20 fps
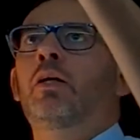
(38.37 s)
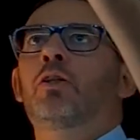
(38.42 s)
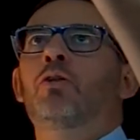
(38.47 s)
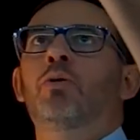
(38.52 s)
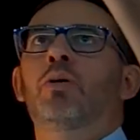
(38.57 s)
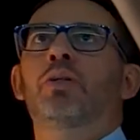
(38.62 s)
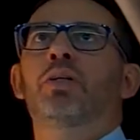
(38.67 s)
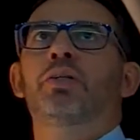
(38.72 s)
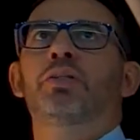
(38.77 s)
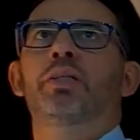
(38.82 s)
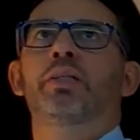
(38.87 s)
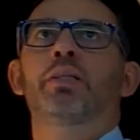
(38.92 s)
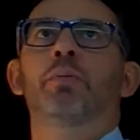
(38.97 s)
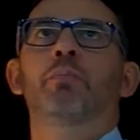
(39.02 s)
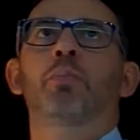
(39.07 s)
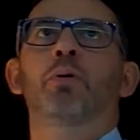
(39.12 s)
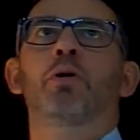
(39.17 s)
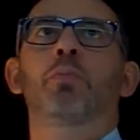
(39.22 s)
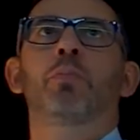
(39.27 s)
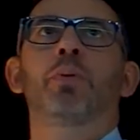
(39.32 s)
to understand the
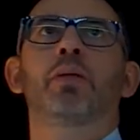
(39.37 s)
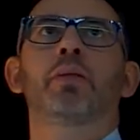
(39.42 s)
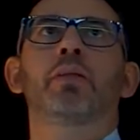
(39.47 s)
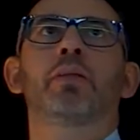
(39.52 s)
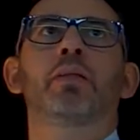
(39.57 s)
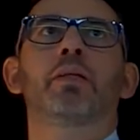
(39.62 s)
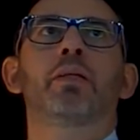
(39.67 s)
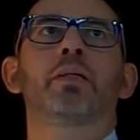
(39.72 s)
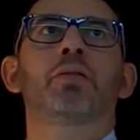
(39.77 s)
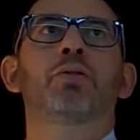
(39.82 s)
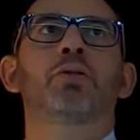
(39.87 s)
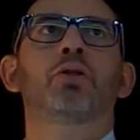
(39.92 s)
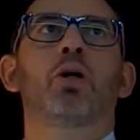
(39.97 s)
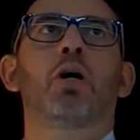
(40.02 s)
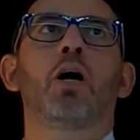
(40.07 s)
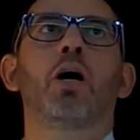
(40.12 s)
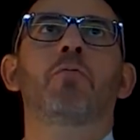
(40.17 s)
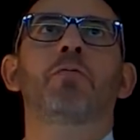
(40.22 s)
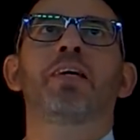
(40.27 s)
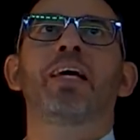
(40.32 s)
properties
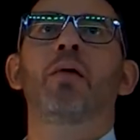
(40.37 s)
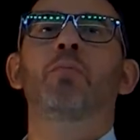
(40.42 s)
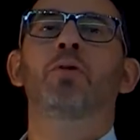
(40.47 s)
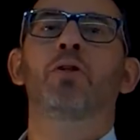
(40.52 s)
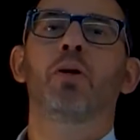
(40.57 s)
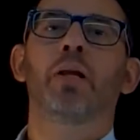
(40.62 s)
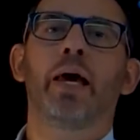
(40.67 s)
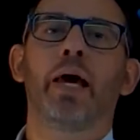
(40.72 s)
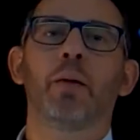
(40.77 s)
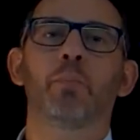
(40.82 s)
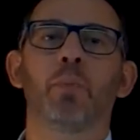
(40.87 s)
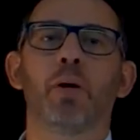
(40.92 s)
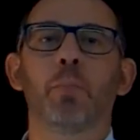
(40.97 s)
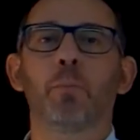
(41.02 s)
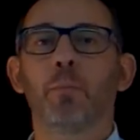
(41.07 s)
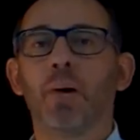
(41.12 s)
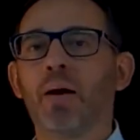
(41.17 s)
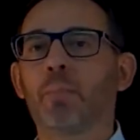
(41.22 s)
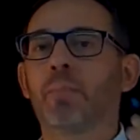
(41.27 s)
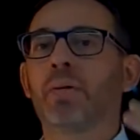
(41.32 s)
of capital
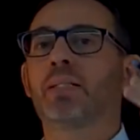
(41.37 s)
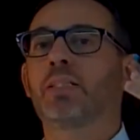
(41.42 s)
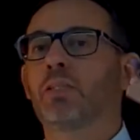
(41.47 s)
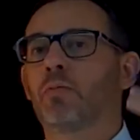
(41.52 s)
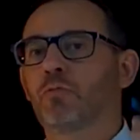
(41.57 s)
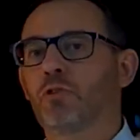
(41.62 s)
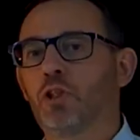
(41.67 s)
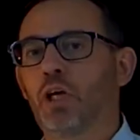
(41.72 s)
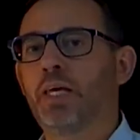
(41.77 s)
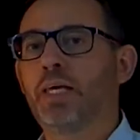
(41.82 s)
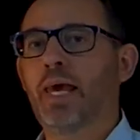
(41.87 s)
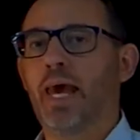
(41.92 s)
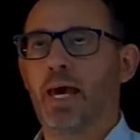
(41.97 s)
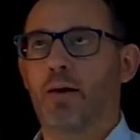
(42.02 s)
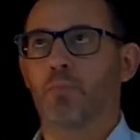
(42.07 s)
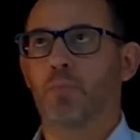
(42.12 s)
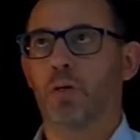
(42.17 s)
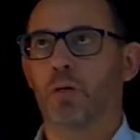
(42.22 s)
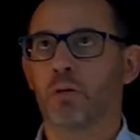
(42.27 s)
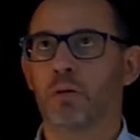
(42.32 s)
M by means of
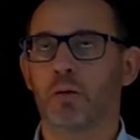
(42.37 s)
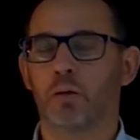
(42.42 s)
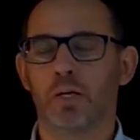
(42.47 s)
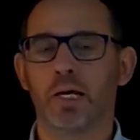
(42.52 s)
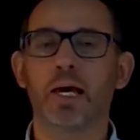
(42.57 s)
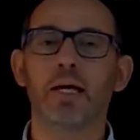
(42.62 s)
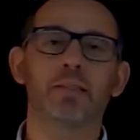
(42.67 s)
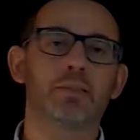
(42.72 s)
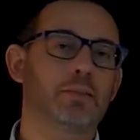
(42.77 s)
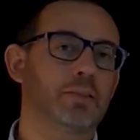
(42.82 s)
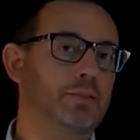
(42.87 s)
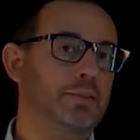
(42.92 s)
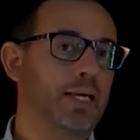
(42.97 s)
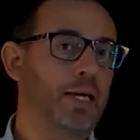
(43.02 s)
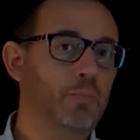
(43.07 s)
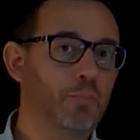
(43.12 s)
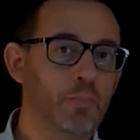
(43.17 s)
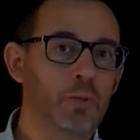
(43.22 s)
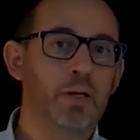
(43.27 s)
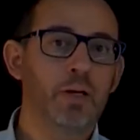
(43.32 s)
Jm. Okay, it's the
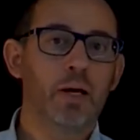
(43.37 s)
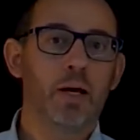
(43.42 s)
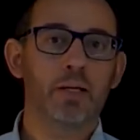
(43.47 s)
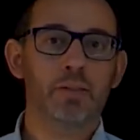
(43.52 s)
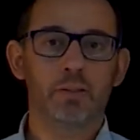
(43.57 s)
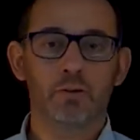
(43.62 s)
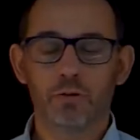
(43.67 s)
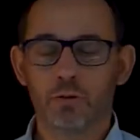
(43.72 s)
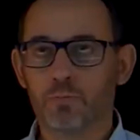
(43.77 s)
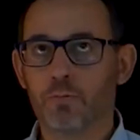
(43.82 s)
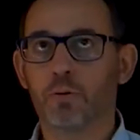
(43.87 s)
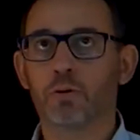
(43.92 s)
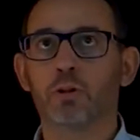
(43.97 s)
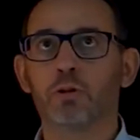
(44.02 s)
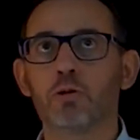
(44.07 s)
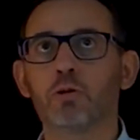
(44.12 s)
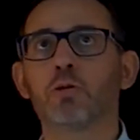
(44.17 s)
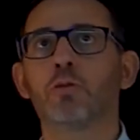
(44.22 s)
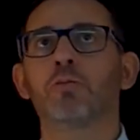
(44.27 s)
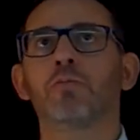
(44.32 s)
same as in
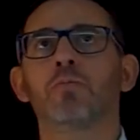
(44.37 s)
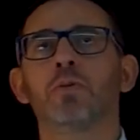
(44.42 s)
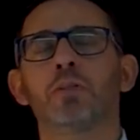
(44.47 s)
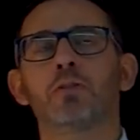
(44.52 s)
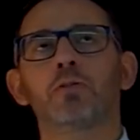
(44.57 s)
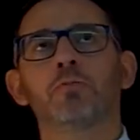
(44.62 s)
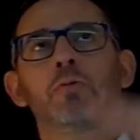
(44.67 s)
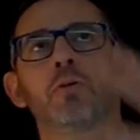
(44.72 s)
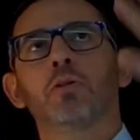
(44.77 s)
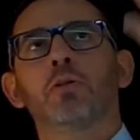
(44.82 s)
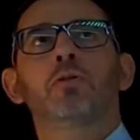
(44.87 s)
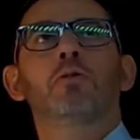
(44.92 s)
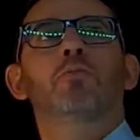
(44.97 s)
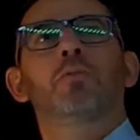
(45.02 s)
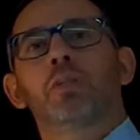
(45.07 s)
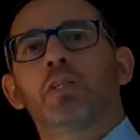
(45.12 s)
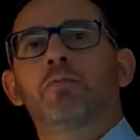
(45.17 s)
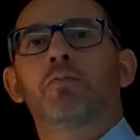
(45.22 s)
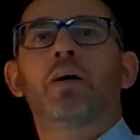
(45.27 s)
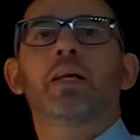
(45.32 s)
242. In Phys 242,
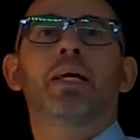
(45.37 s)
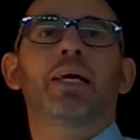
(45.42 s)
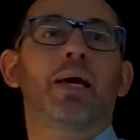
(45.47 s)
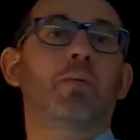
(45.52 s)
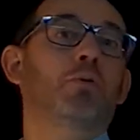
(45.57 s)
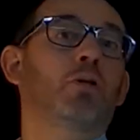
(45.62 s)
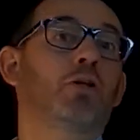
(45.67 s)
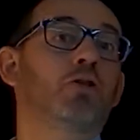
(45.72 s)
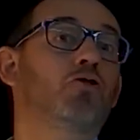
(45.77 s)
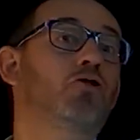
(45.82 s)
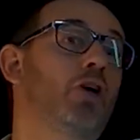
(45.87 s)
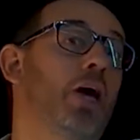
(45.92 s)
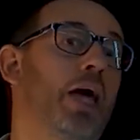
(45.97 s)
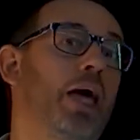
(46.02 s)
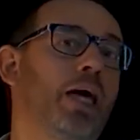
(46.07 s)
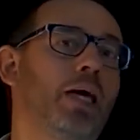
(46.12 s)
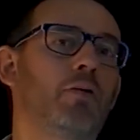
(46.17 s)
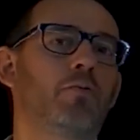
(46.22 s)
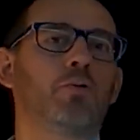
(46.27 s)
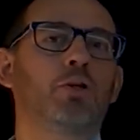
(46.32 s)
we define a capital
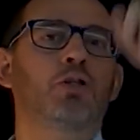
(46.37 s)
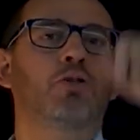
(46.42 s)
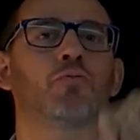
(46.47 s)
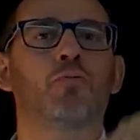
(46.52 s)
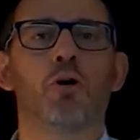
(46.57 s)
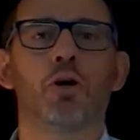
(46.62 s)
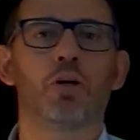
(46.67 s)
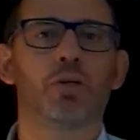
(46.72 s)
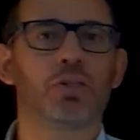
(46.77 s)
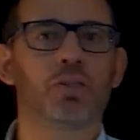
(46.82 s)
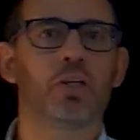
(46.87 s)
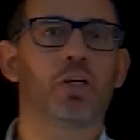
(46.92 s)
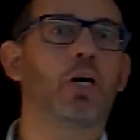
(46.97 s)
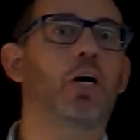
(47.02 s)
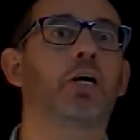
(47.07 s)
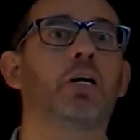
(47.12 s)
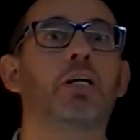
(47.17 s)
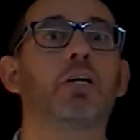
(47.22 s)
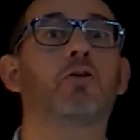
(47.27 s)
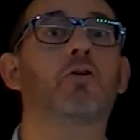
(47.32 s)
J, which was the
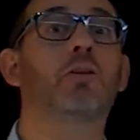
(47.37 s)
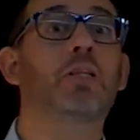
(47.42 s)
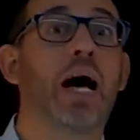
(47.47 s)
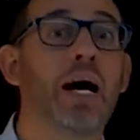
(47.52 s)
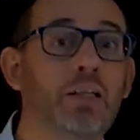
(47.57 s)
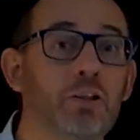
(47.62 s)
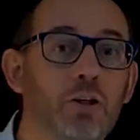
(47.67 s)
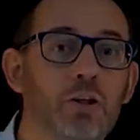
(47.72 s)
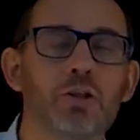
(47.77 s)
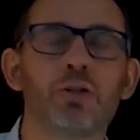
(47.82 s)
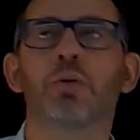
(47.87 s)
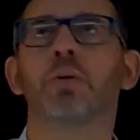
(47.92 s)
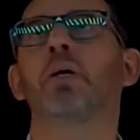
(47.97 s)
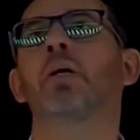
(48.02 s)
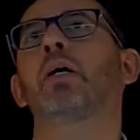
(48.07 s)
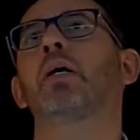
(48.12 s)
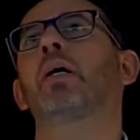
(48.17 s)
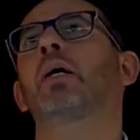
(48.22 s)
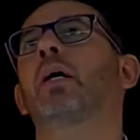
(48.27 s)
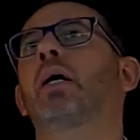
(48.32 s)
current in conductors.
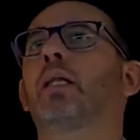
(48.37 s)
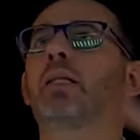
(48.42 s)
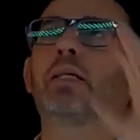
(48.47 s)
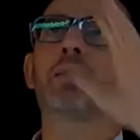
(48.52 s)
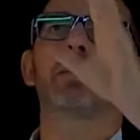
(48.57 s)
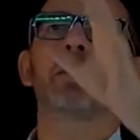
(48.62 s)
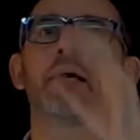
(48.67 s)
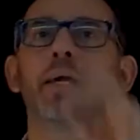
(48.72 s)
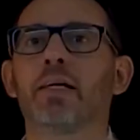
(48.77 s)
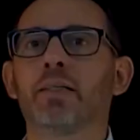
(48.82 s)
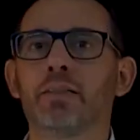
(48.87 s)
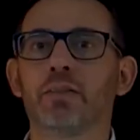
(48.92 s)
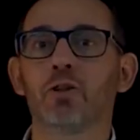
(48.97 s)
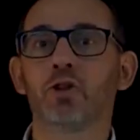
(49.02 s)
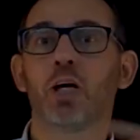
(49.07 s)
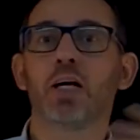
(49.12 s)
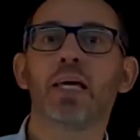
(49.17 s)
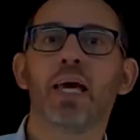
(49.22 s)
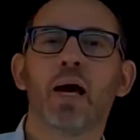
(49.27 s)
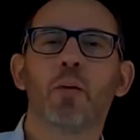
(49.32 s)
In this case,
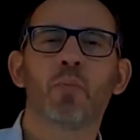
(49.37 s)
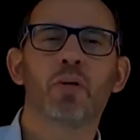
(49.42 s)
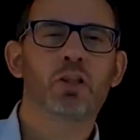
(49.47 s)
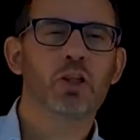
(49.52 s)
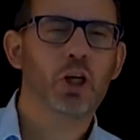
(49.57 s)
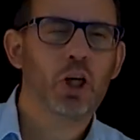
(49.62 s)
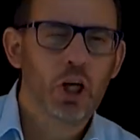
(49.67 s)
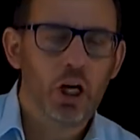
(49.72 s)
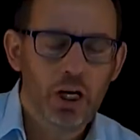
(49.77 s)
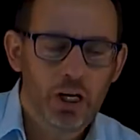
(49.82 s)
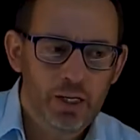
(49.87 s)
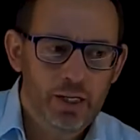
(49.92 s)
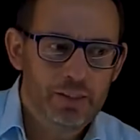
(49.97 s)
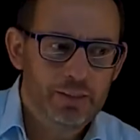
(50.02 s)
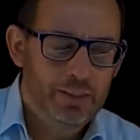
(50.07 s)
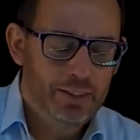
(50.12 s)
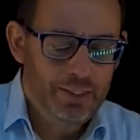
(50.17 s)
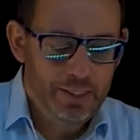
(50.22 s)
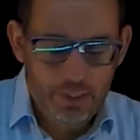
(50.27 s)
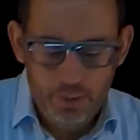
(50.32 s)
Jm is a
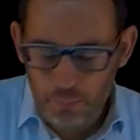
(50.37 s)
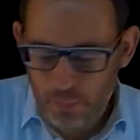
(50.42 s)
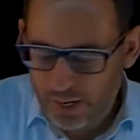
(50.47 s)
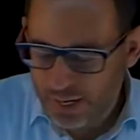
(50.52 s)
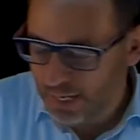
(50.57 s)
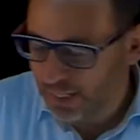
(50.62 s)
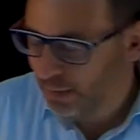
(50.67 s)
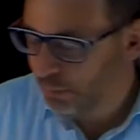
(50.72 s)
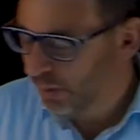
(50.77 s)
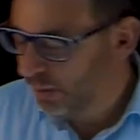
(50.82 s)
current in magnetic